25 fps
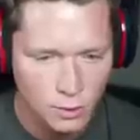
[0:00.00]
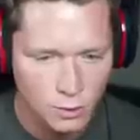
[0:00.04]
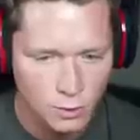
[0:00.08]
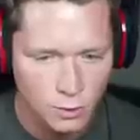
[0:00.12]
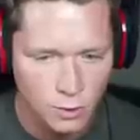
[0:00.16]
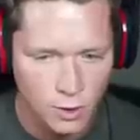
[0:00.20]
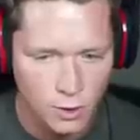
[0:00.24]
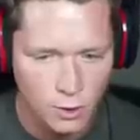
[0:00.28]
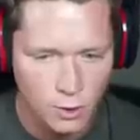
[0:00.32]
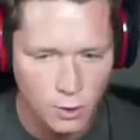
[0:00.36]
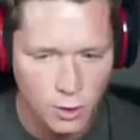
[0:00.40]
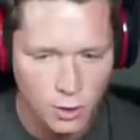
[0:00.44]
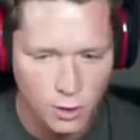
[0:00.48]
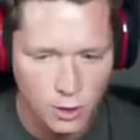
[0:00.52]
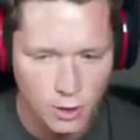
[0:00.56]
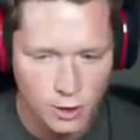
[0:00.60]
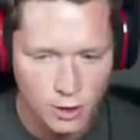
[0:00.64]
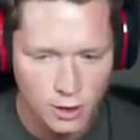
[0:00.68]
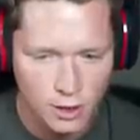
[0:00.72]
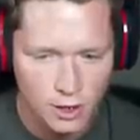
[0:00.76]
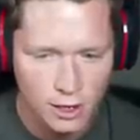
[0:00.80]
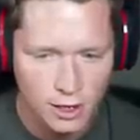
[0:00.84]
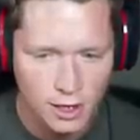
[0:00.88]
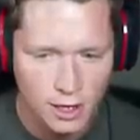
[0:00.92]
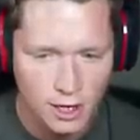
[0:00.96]
Woo!
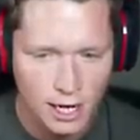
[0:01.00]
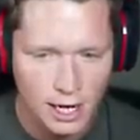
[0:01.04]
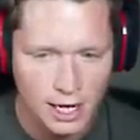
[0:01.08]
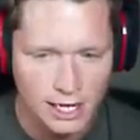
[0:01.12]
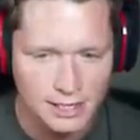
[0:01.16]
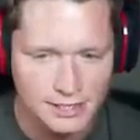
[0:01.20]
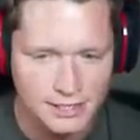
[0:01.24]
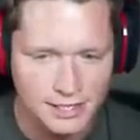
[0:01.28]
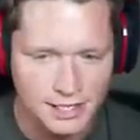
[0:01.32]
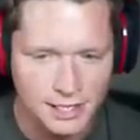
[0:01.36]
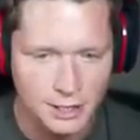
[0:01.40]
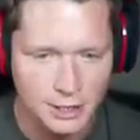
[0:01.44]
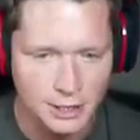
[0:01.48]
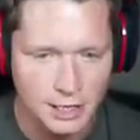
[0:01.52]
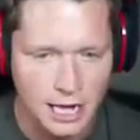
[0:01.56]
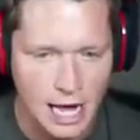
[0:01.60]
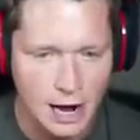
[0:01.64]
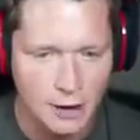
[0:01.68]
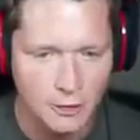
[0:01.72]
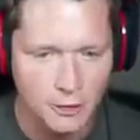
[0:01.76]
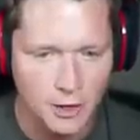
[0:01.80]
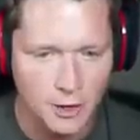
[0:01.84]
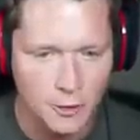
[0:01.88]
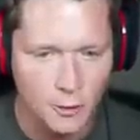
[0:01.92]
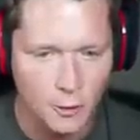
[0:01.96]
I see you,
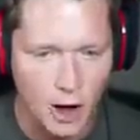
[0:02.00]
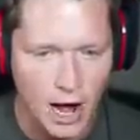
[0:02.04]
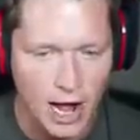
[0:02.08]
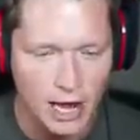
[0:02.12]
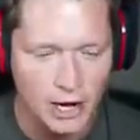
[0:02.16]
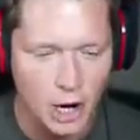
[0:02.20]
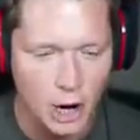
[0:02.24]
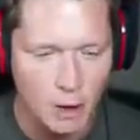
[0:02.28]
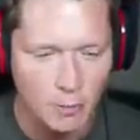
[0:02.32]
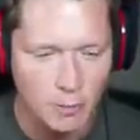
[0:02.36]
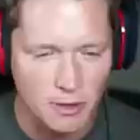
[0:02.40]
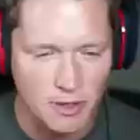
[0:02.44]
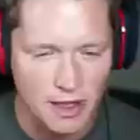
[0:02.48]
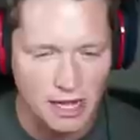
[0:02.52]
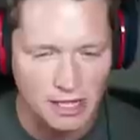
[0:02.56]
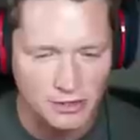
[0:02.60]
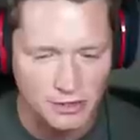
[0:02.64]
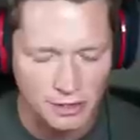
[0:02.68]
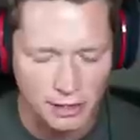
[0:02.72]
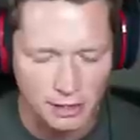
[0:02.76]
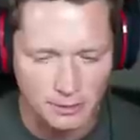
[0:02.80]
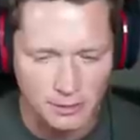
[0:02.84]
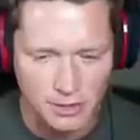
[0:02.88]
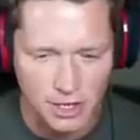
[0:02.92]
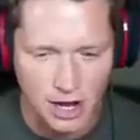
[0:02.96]
Lowry. Wide open. That's
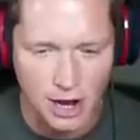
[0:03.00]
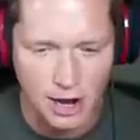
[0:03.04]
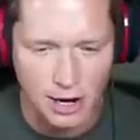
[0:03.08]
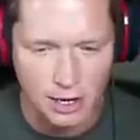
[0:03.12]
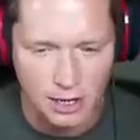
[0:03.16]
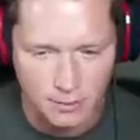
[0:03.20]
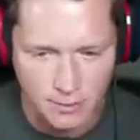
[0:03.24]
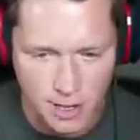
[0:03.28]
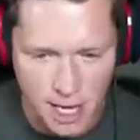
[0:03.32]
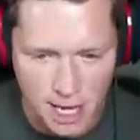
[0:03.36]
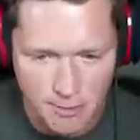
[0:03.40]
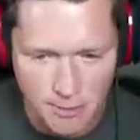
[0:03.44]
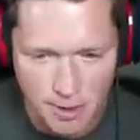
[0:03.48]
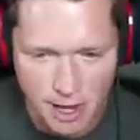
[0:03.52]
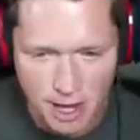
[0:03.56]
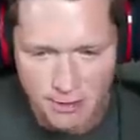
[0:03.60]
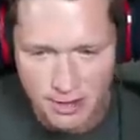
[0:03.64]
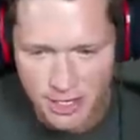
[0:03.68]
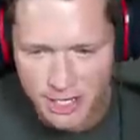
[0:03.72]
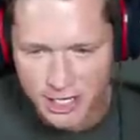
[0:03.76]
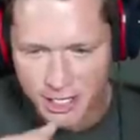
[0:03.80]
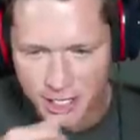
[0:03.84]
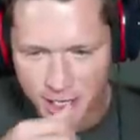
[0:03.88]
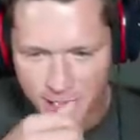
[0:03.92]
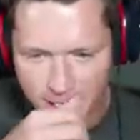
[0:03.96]
what I'm talking about,
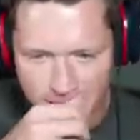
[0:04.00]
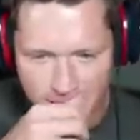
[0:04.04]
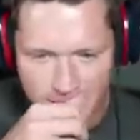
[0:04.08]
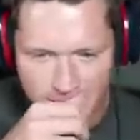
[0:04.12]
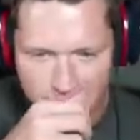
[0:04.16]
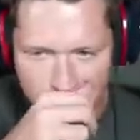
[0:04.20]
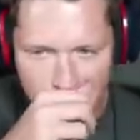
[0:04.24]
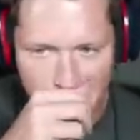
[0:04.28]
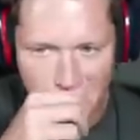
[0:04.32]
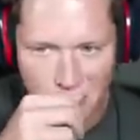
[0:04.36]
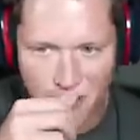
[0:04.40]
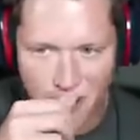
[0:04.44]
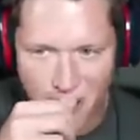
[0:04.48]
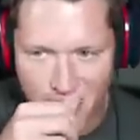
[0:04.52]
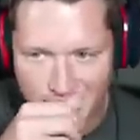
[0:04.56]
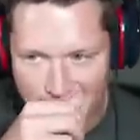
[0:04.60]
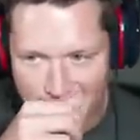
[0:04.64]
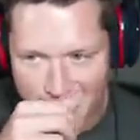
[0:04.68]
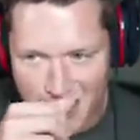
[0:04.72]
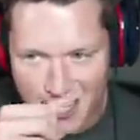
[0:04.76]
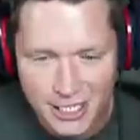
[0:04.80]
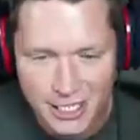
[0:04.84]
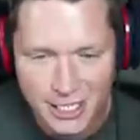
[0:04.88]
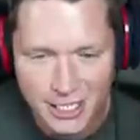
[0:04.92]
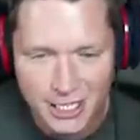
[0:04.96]
baby. Good
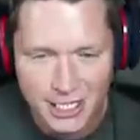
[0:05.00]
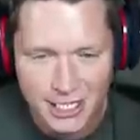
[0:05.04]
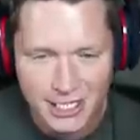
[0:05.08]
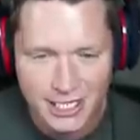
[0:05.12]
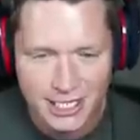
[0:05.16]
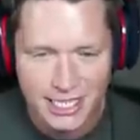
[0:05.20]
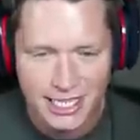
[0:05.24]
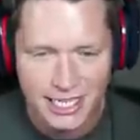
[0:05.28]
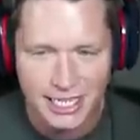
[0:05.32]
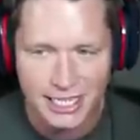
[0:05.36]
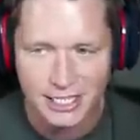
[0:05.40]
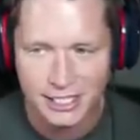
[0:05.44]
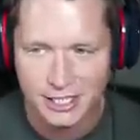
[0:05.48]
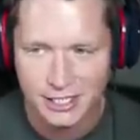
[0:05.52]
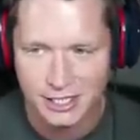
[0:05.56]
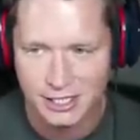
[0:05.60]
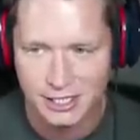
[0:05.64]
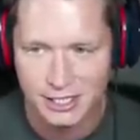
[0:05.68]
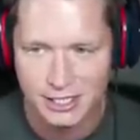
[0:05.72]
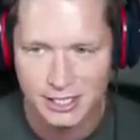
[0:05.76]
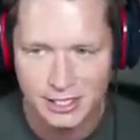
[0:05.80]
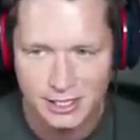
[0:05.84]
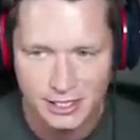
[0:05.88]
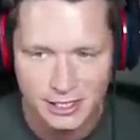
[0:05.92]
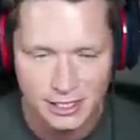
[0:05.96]
break. Good
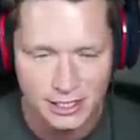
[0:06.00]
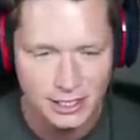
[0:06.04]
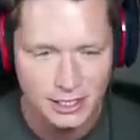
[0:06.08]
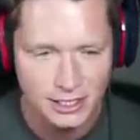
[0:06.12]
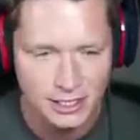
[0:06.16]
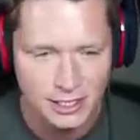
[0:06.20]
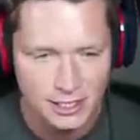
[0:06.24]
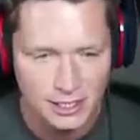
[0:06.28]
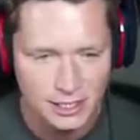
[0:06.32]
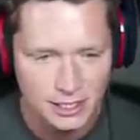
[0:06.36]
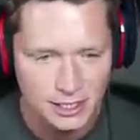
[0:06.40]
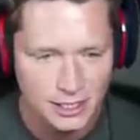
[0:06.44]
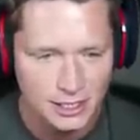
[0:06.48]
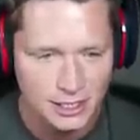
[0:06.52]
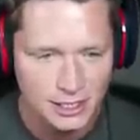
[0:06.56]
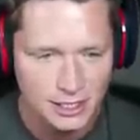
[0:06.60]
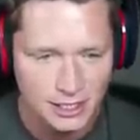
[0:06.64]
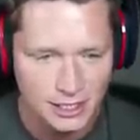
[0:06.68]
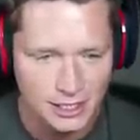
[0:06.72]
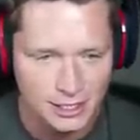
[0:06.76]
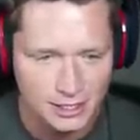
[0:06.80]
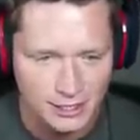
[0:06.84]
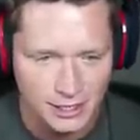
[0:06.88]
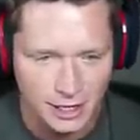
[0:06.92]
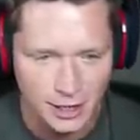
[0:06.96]
dish. Lowry's got his first